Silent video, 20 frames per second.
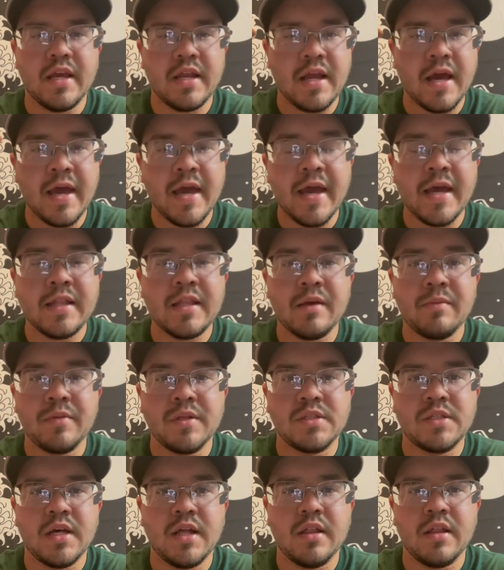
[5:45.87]
And I had that
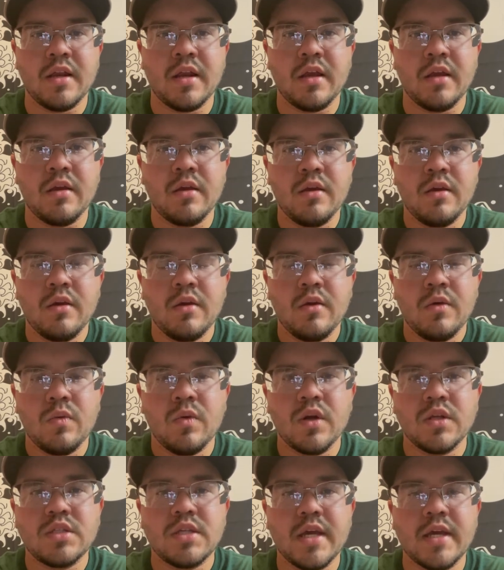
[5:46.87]
mentality
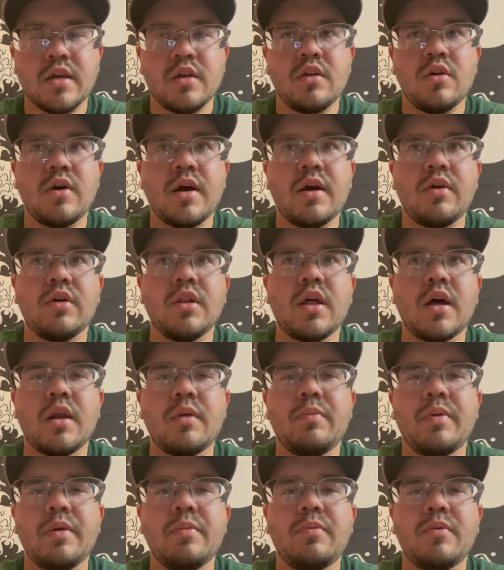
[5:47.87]
where it's like, you know how a lot
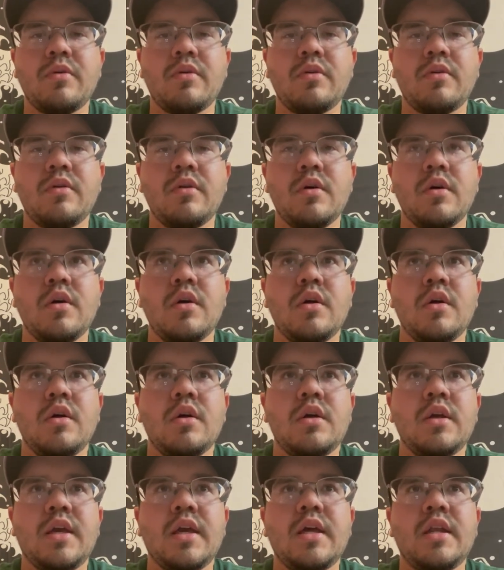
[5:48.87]
of people
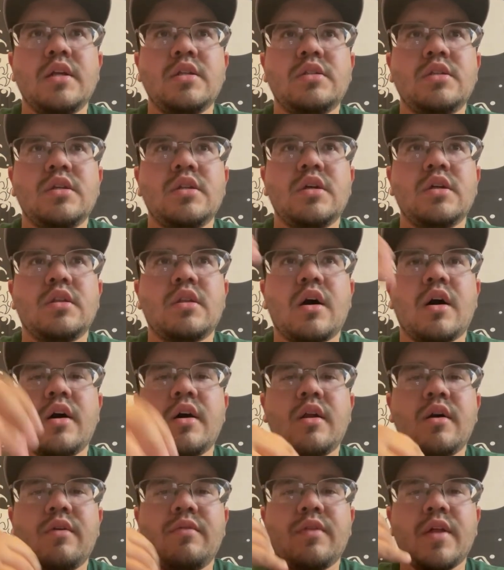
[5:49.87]
get into the
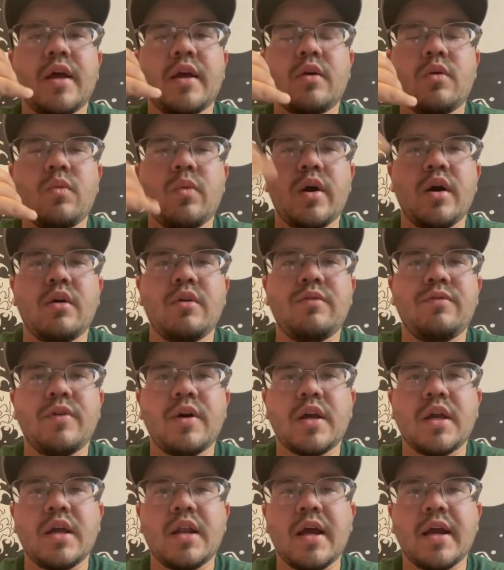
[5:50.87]
thought of like, well,
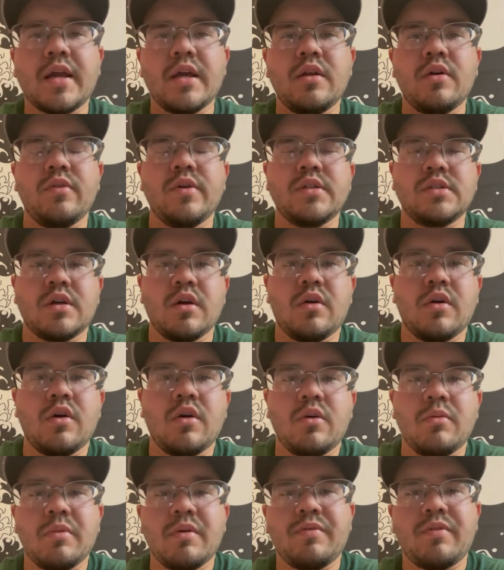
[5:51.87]
fuck it, I can always go
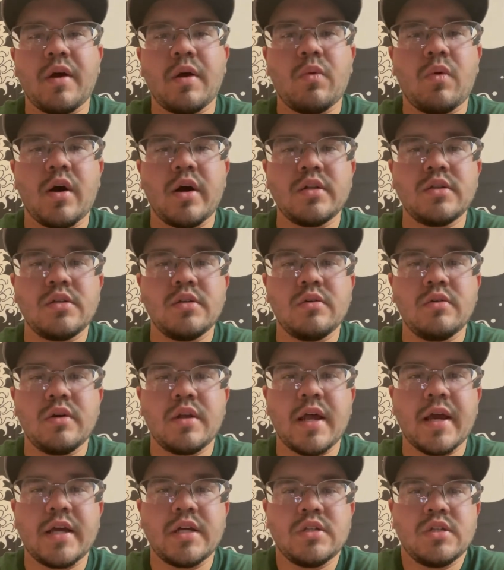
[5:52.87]
home if I want to,
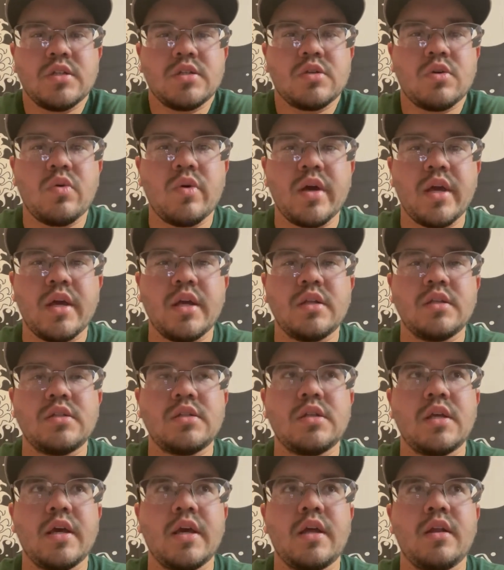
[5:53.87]
and I could just quit
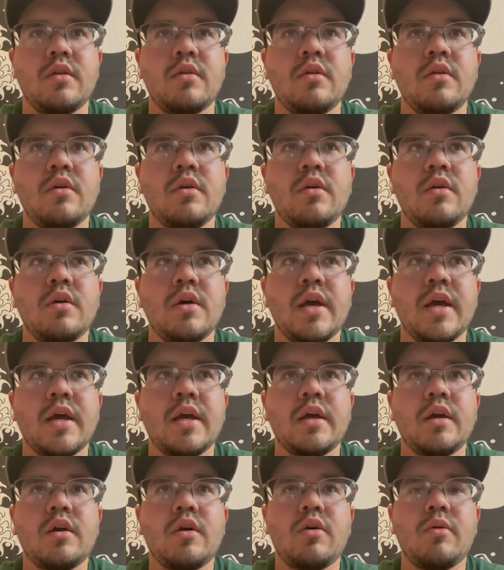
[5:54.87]

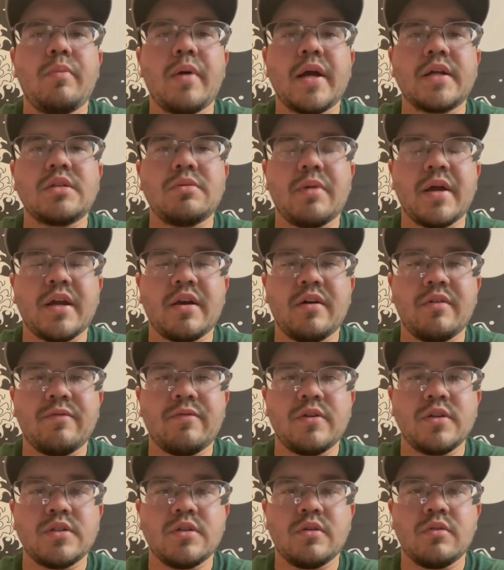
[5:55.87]
and go back to my
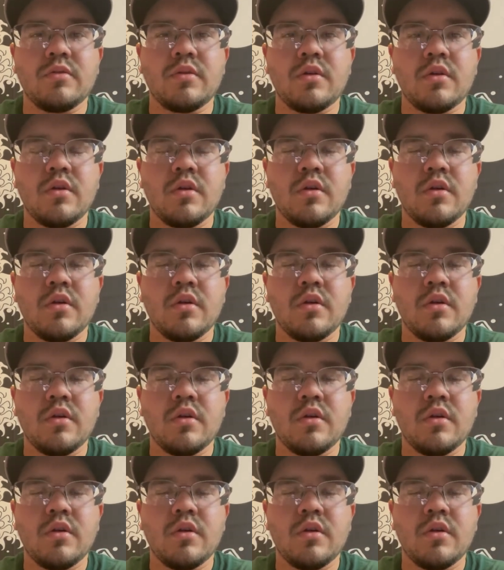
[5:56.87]
comfort zone,